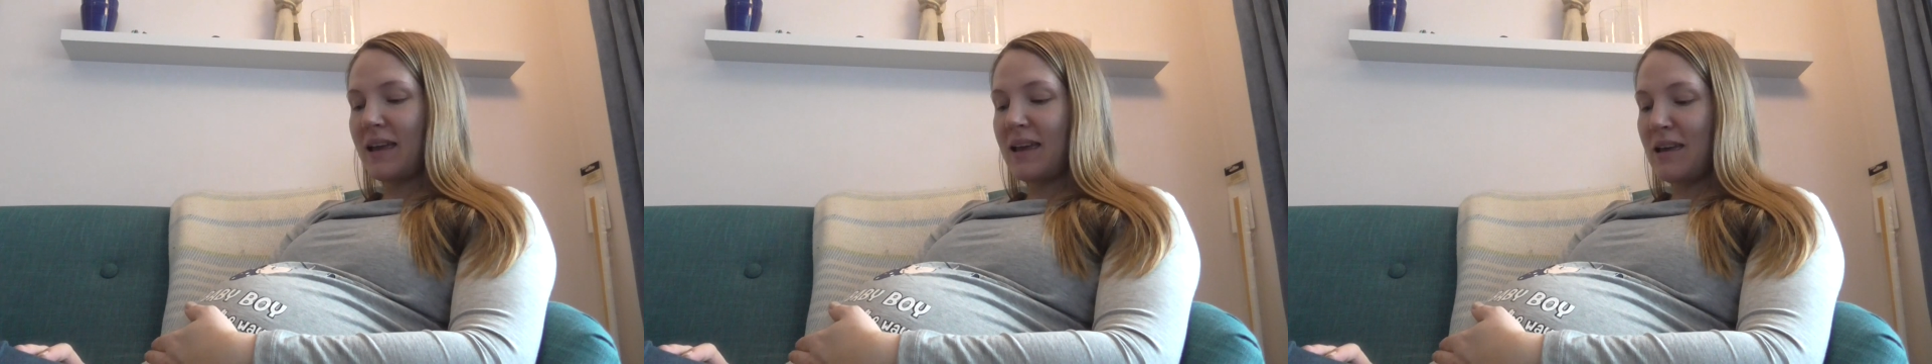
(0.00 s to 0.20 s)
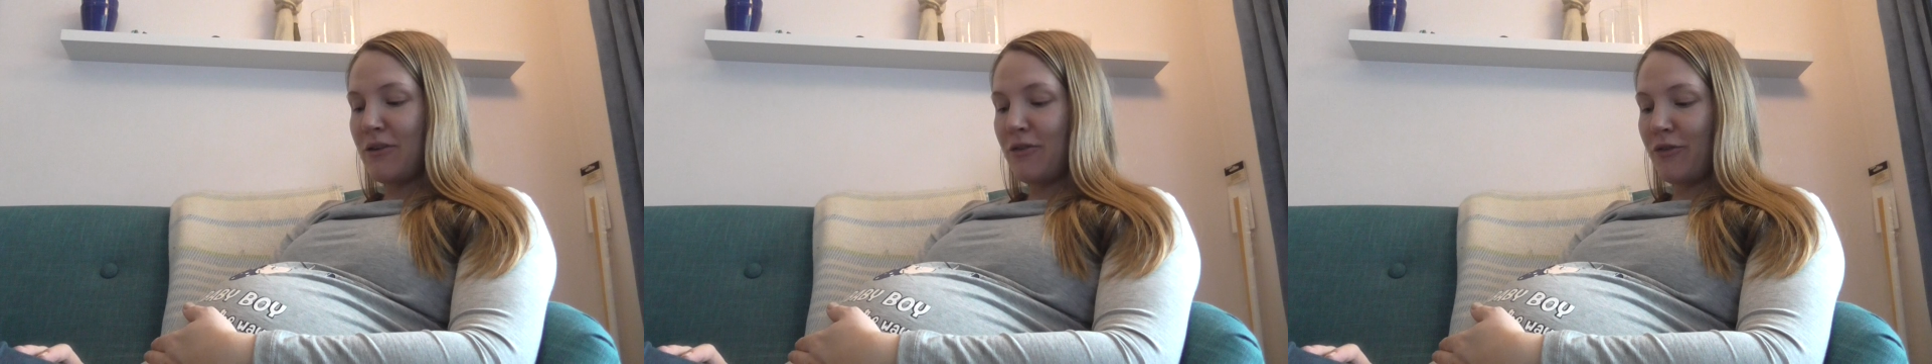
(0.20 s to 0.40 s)

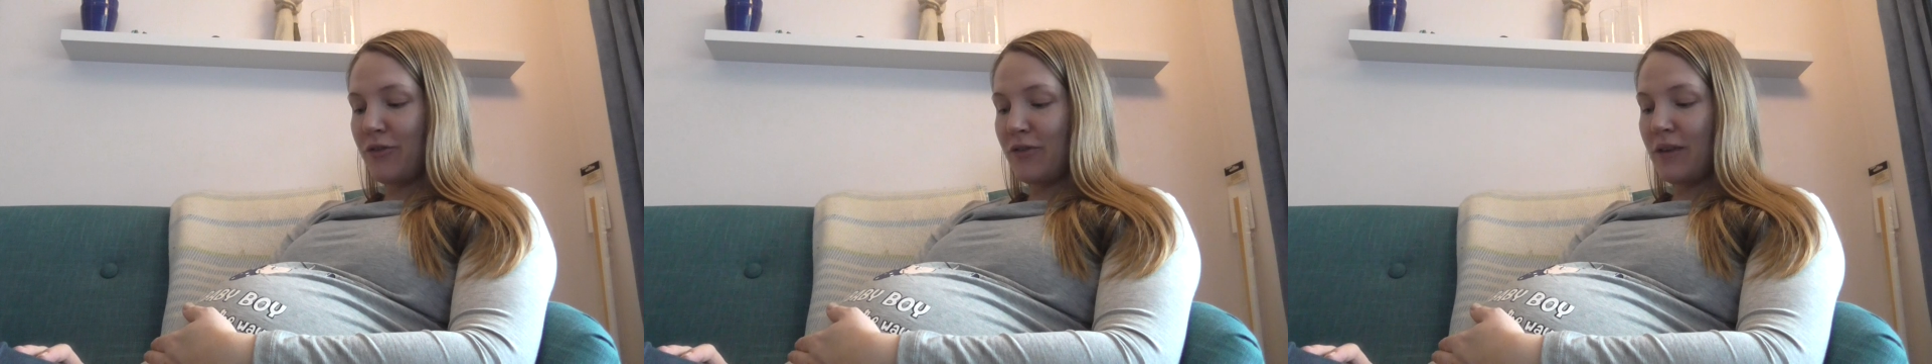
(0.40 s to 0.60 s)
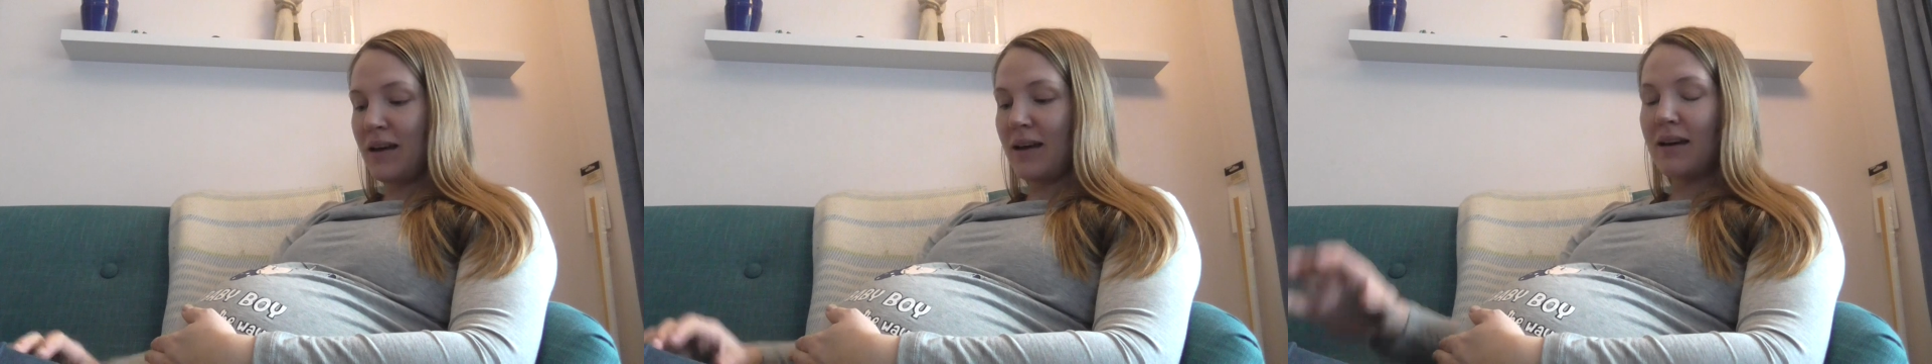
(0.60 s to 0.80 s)

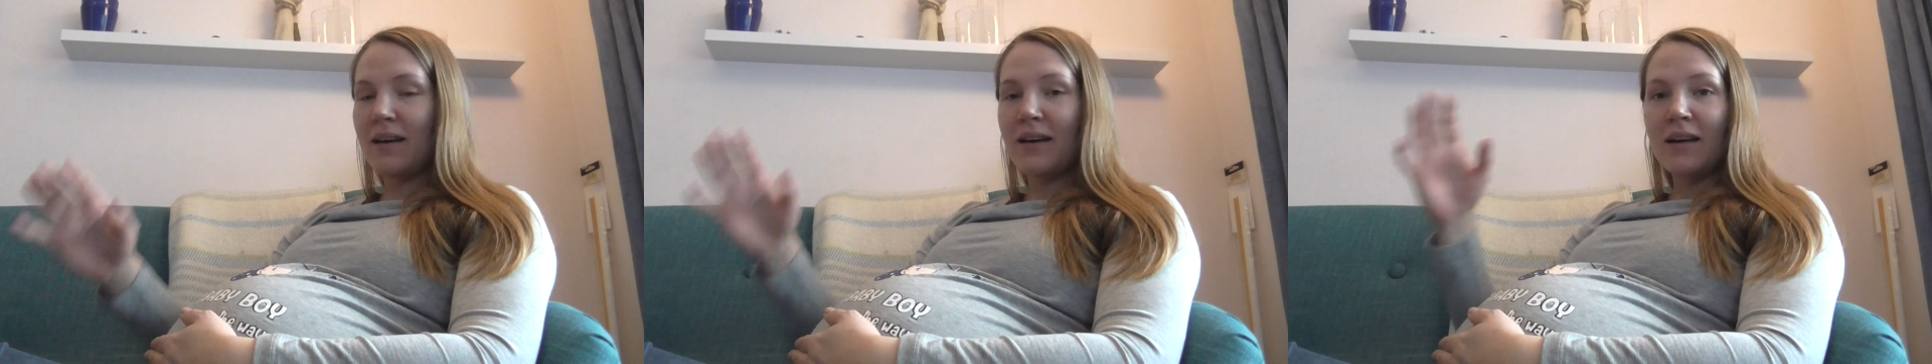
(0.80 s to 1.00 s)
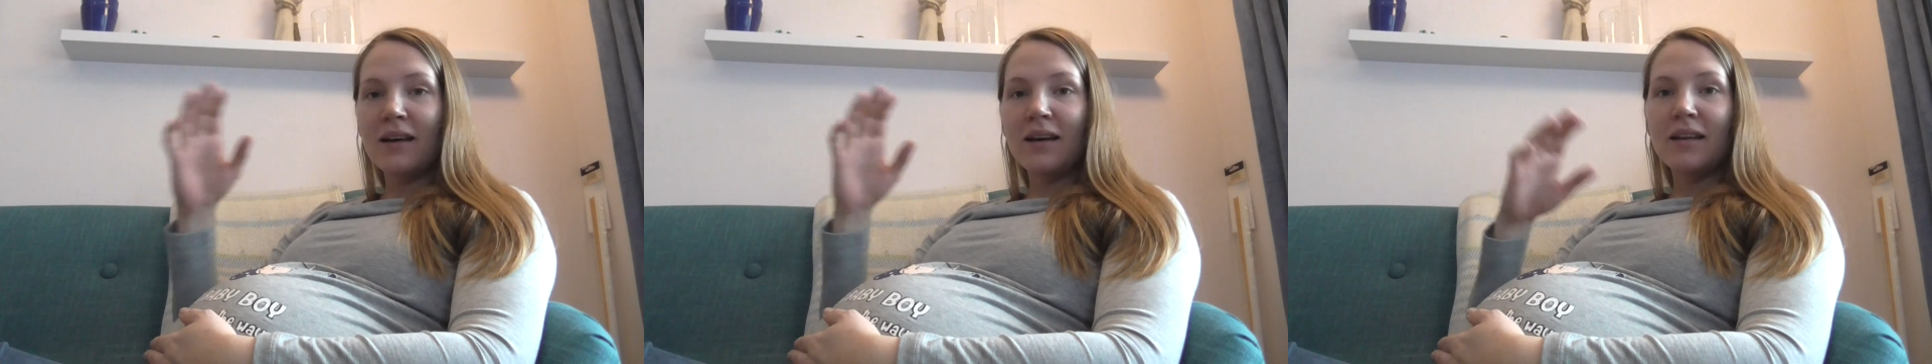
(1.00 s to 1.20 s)
If uh,
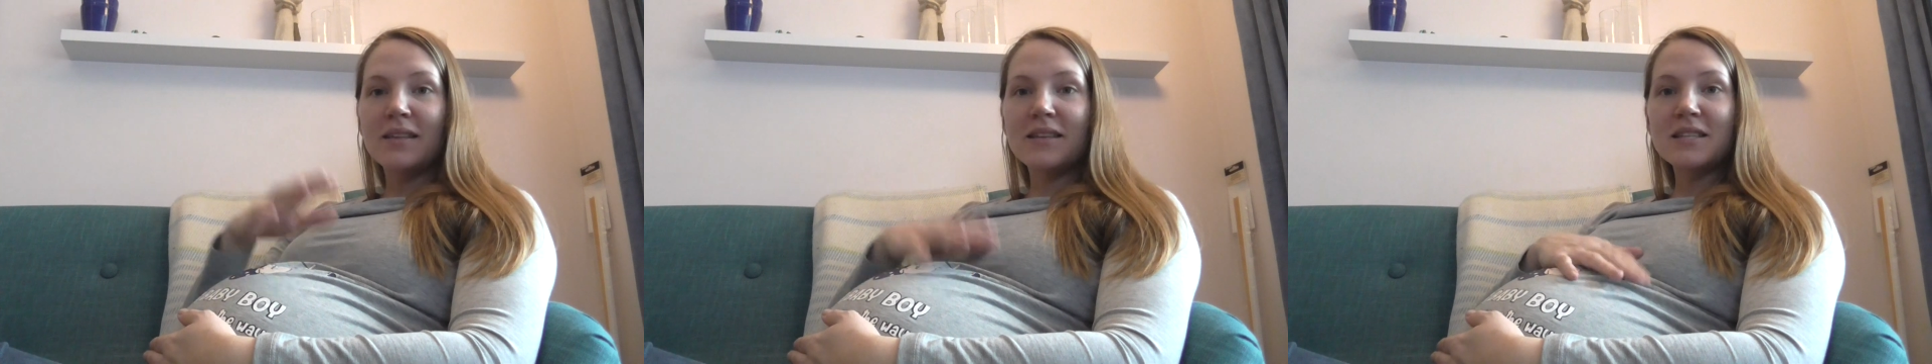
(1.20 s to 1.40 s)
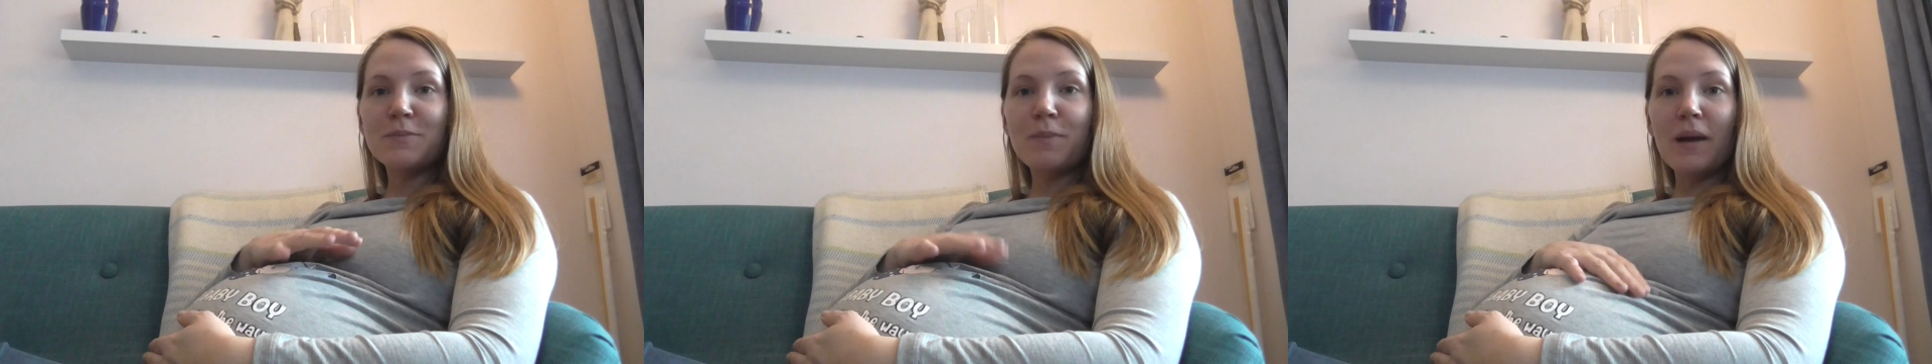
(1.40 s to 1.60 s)

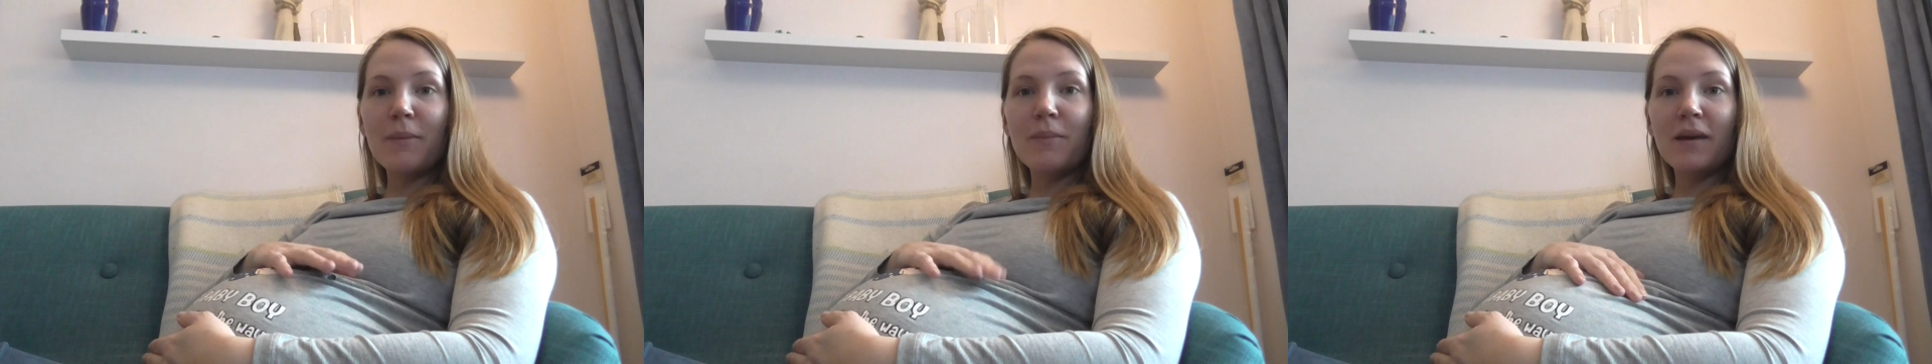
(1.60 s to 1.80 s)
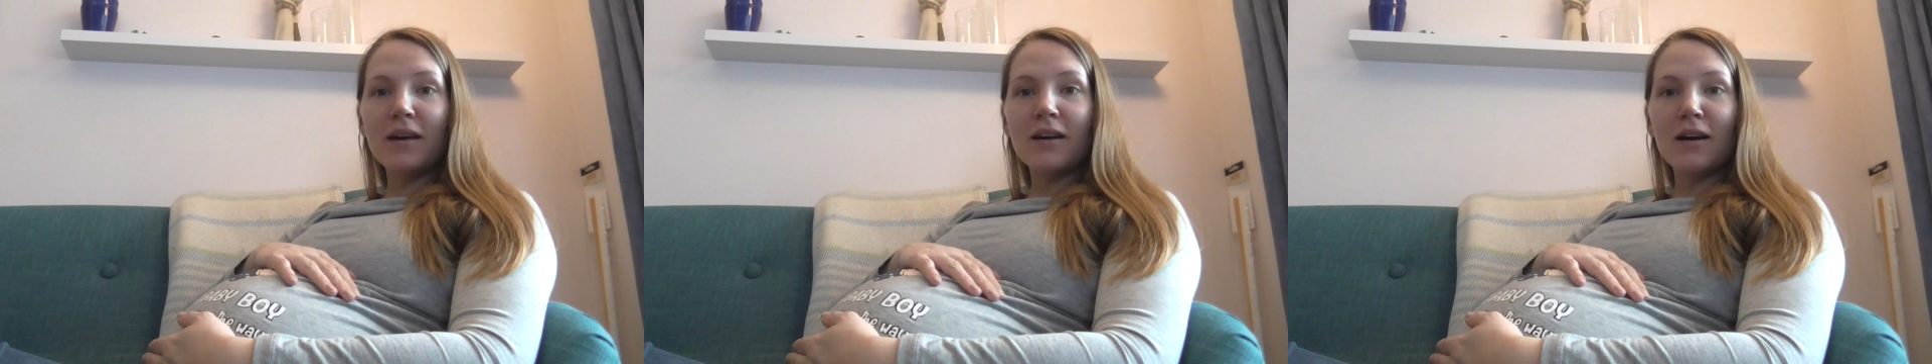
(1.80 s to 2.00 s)
this
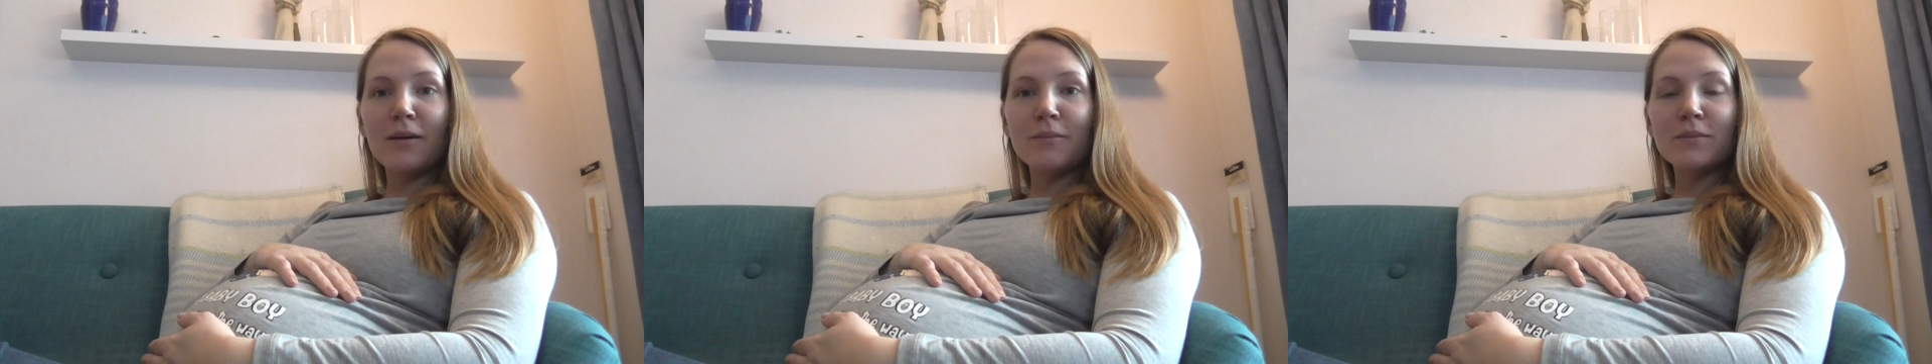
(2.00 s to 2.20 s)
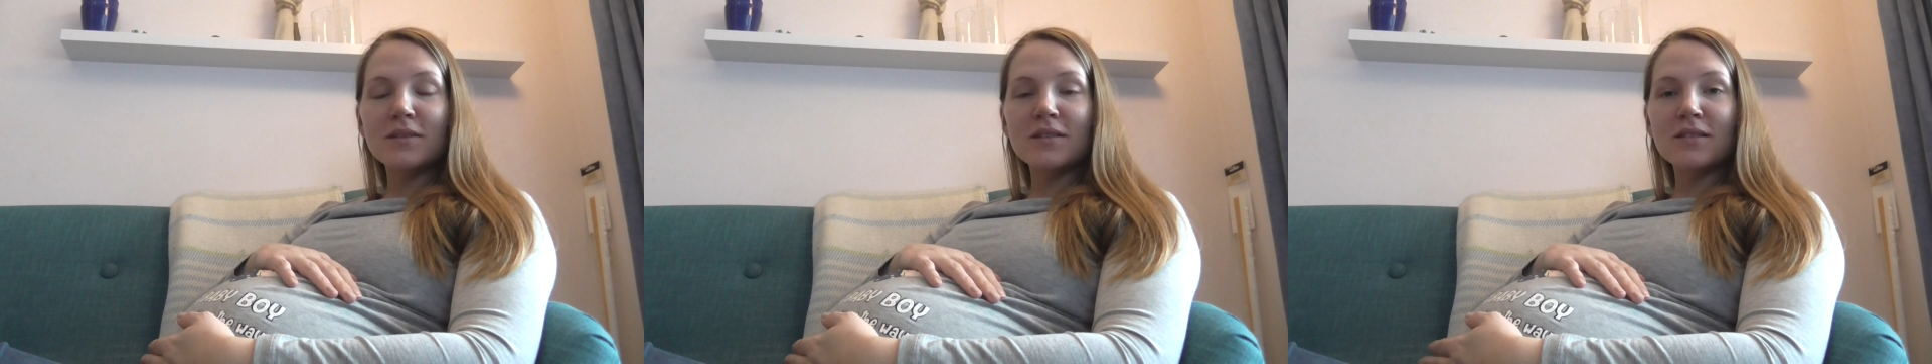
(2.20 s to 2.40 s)
baby
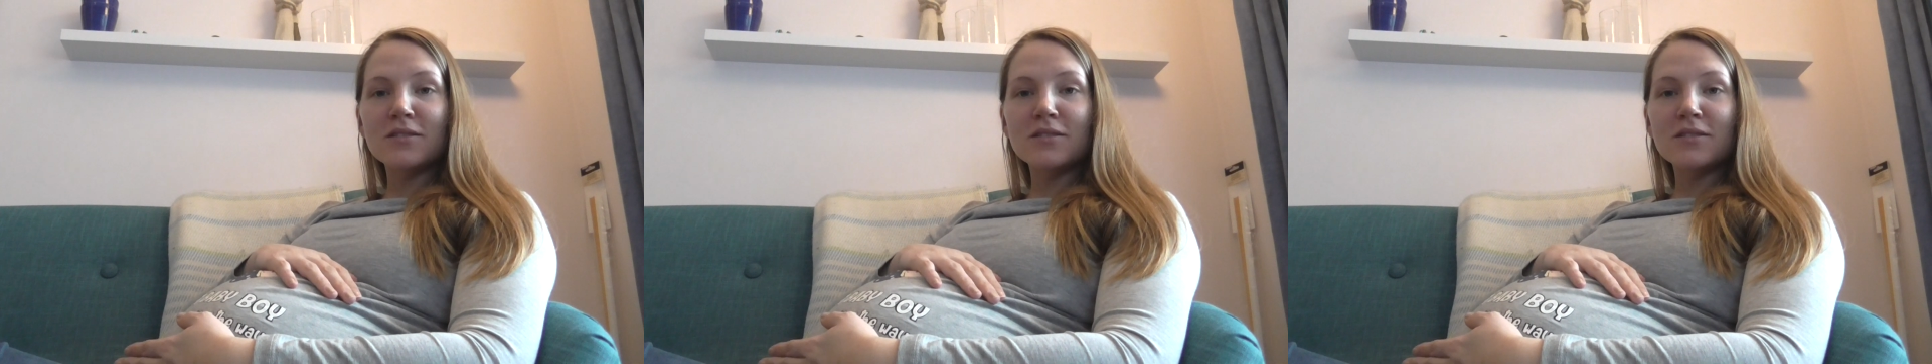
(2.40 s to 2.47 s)
comes